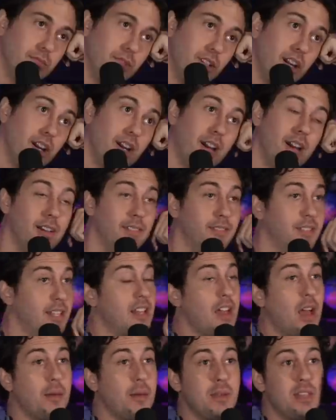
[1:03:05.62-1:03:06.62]
Uh,
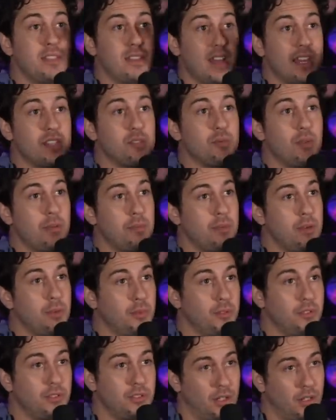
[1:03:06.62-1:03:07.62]
that I mean, that's why
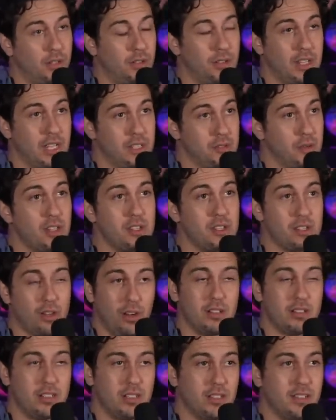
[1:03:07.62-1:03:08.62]
people don't. That's why it's
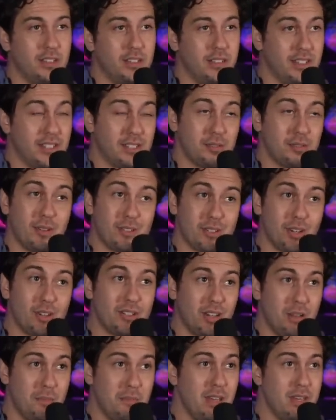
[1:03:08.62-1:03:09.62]
hard to. That's why it's hard
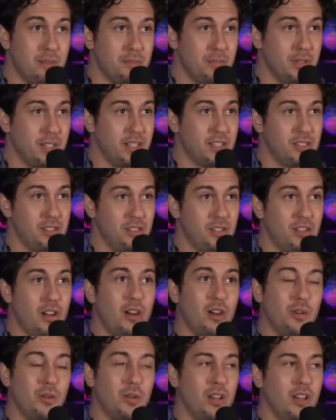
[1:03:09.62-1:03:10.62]
to commit because you
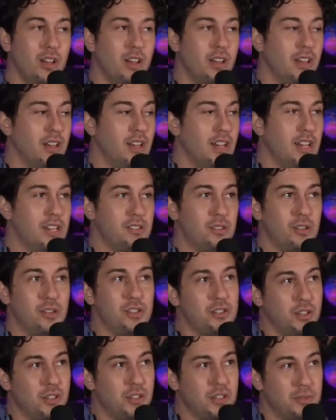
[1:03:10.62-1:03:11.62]
know, as soon
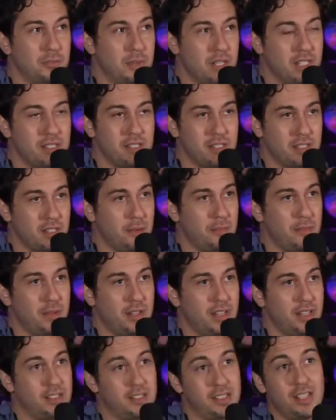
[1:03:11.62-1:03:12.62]
as you commit to
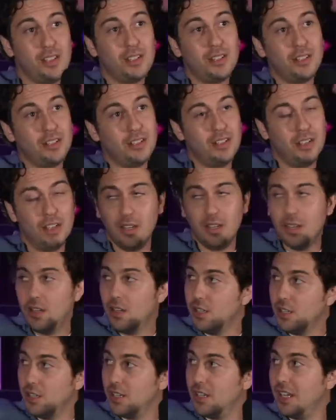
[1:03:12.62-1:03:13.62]
somebody, it's either
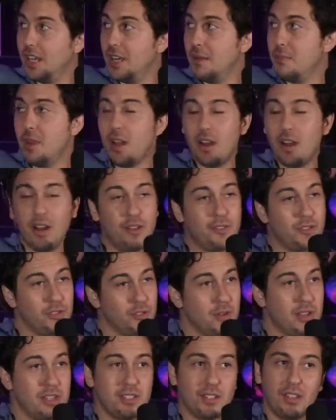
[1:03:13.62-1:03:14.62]
you're gonna get married for
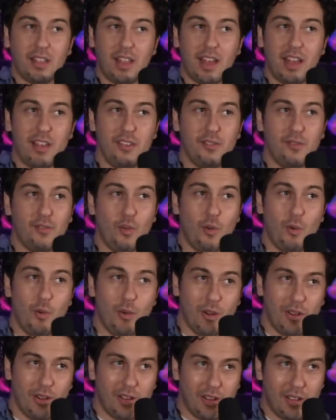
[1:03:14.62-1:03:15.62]
the rest of your life
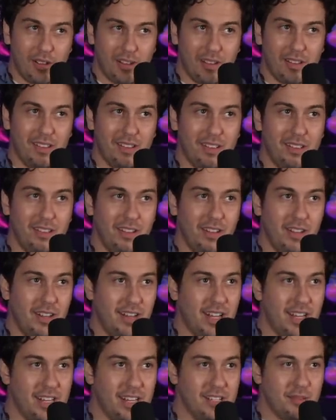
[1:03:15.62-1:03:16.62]
or you're
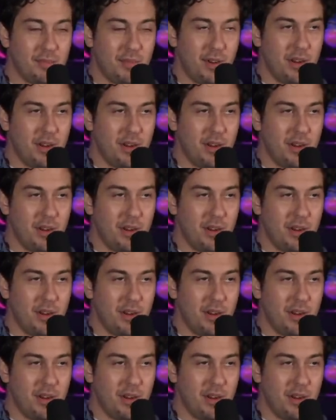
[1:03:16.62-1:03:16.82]
gonna get some